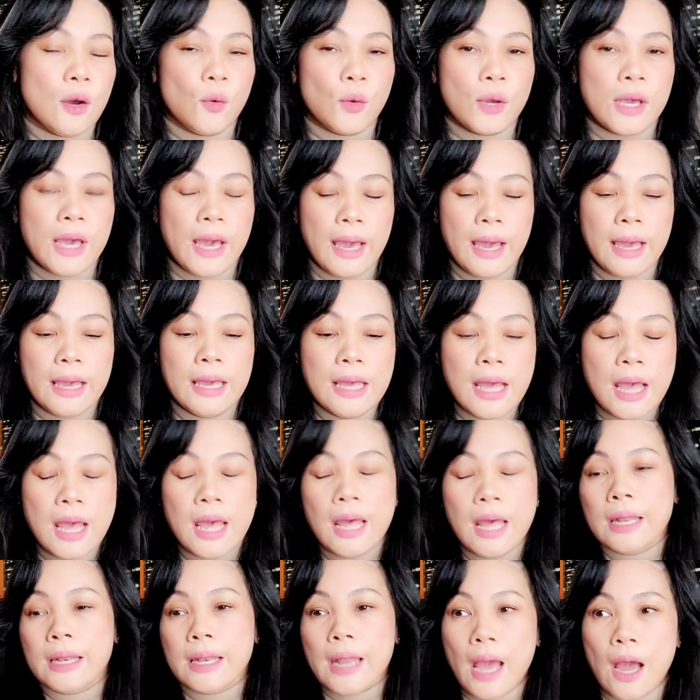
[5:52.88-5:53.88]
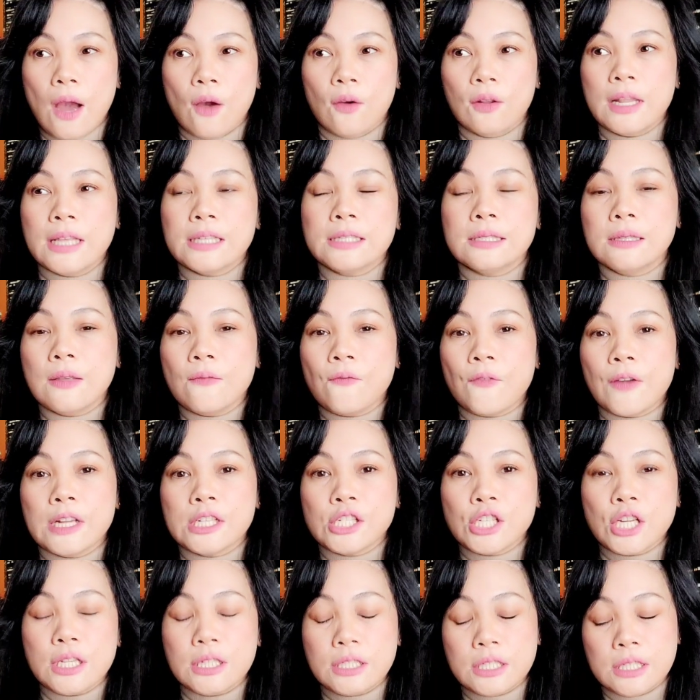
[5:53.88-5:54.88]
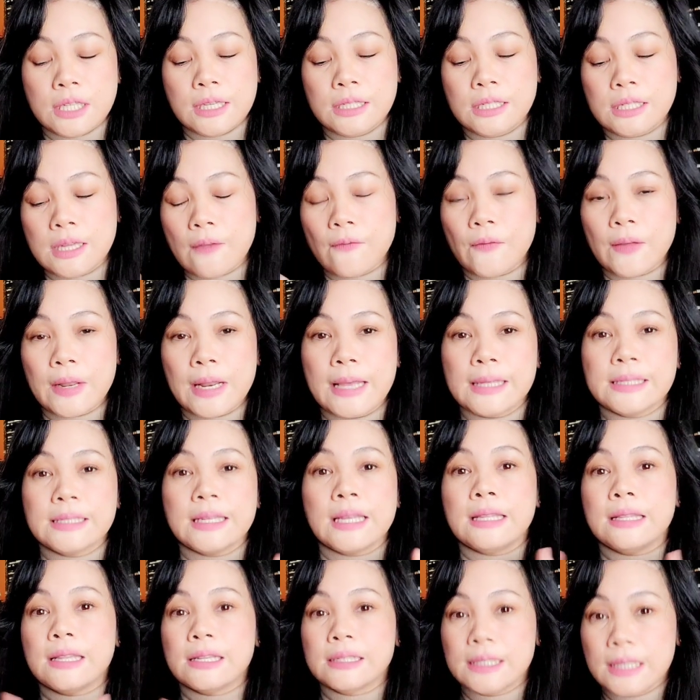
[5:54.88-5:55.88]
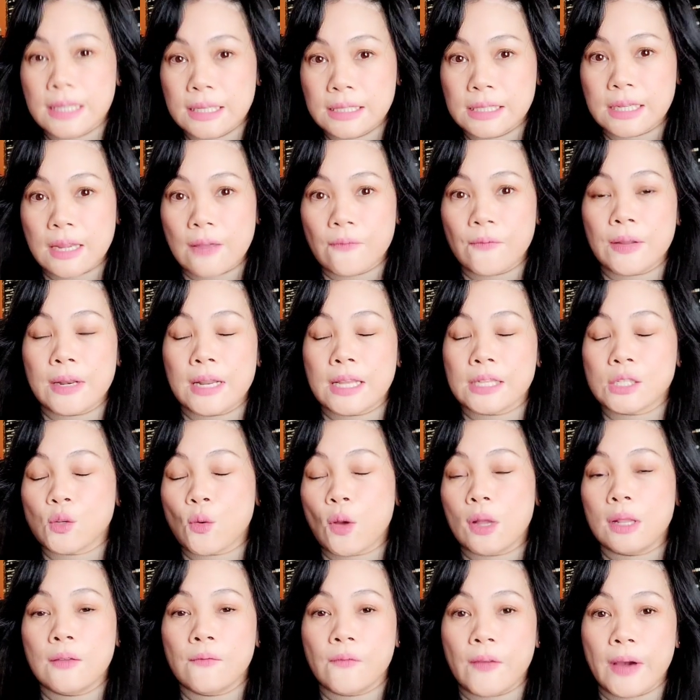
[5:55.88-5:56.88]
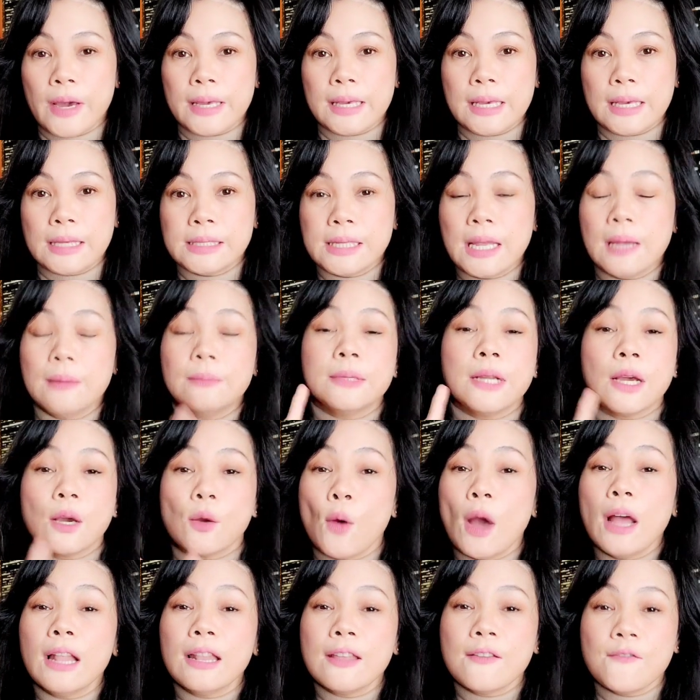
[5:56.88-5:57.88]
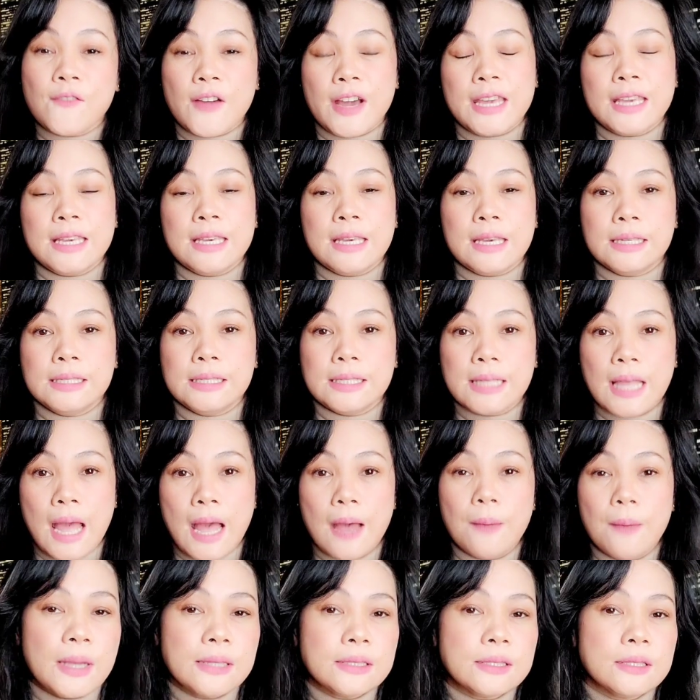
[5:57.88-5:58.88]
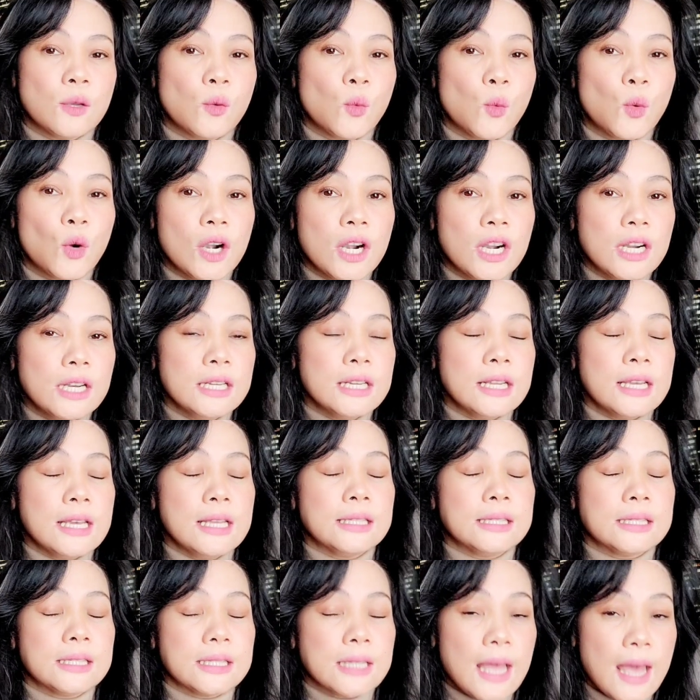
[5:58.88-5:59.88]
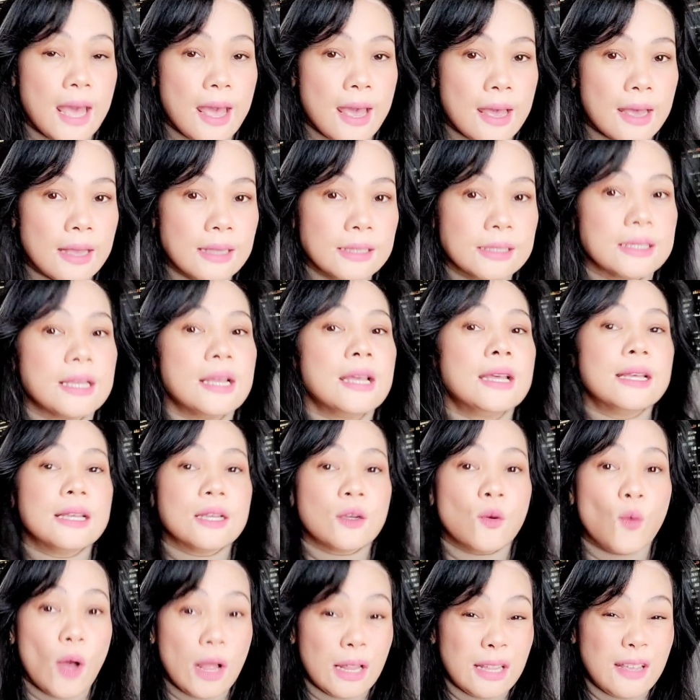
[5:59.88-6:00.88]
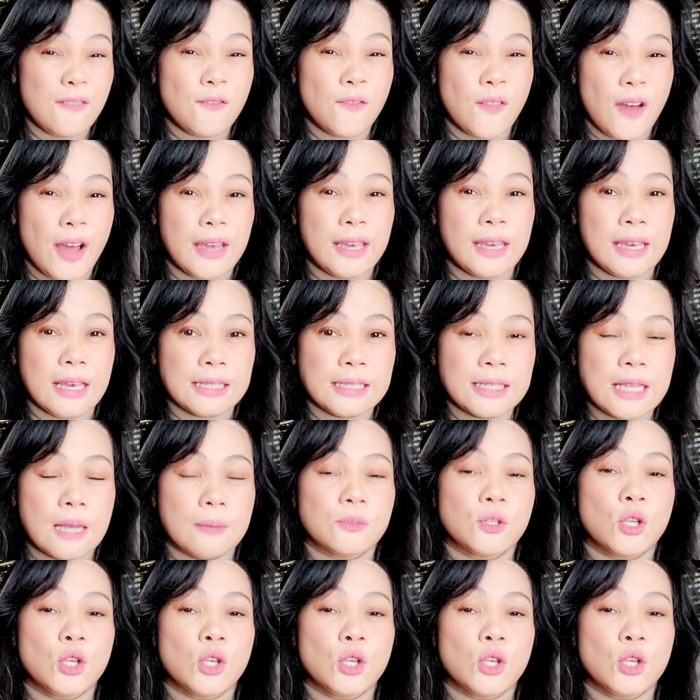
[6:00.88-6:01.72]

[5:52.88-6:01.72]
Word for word: Okay, now let's differentiate CGFNS and the CGFNS qualifying exam. The qualifying exam, as the word it says, qualifying exam.